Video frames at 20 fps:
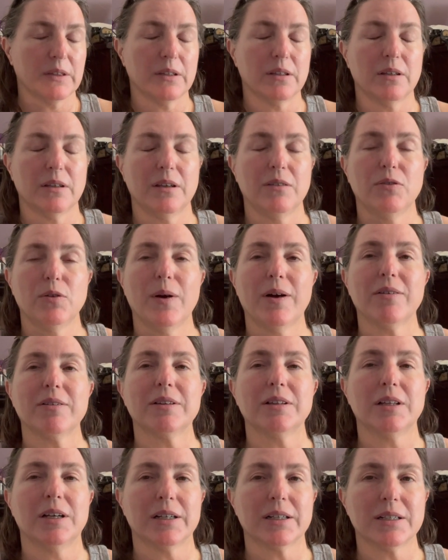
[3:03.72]
If you have a
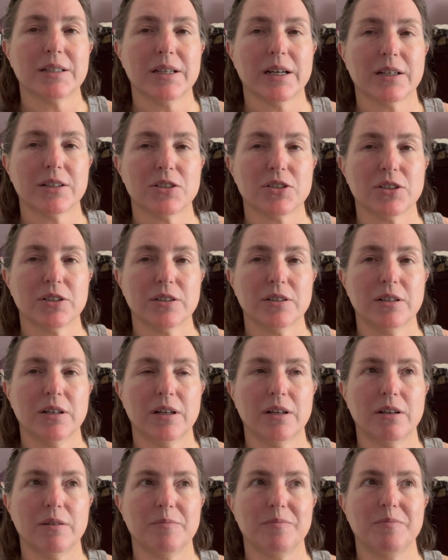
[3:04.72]
lot of texture,
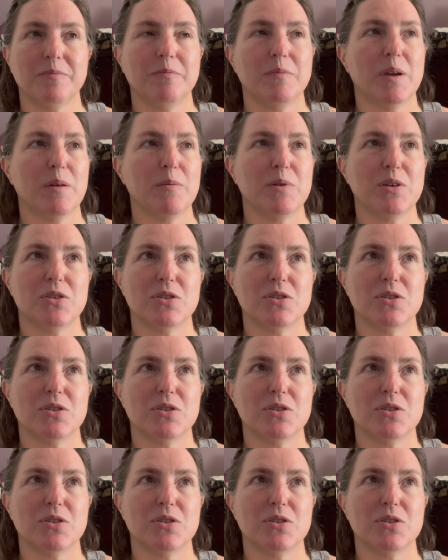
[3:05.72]
maybe